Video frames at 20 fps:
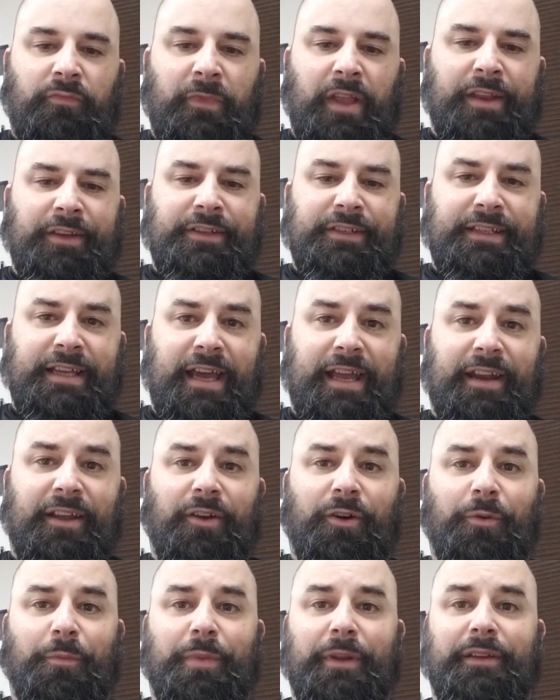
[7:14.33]
and just kind of
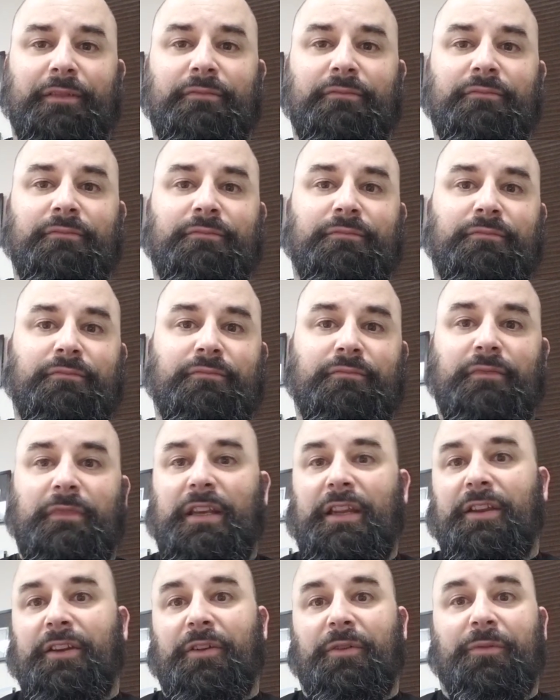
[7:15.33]
hoping,
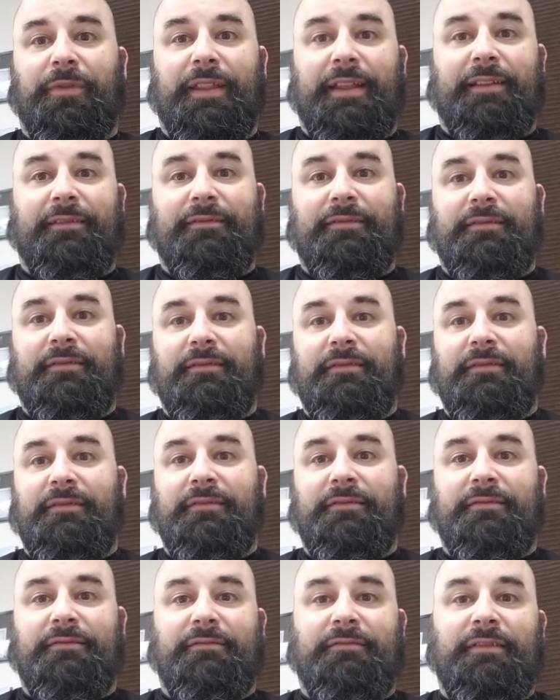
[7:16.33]
you know, that
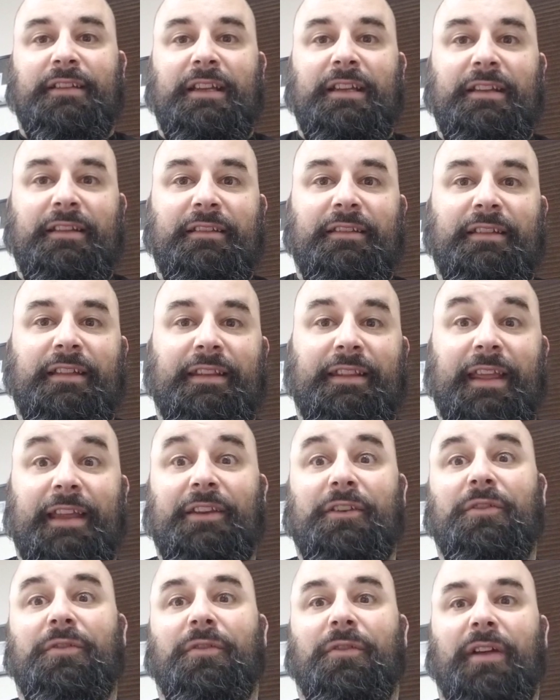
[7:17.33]
that they
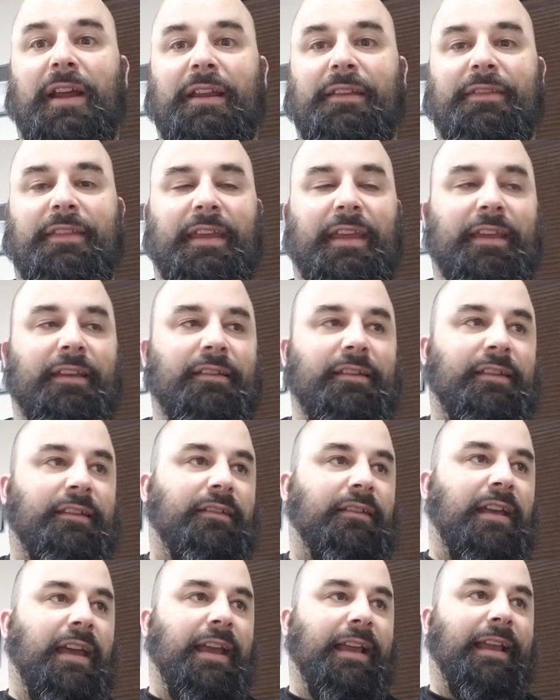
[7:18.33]
do the right thing.
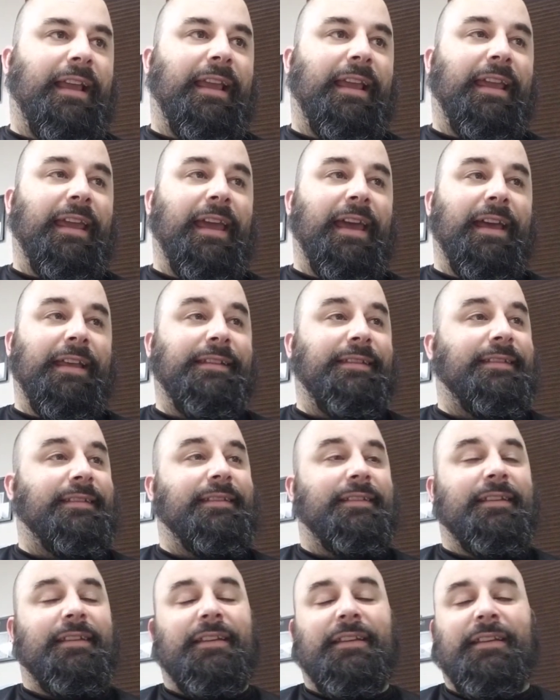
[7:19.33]
And I guess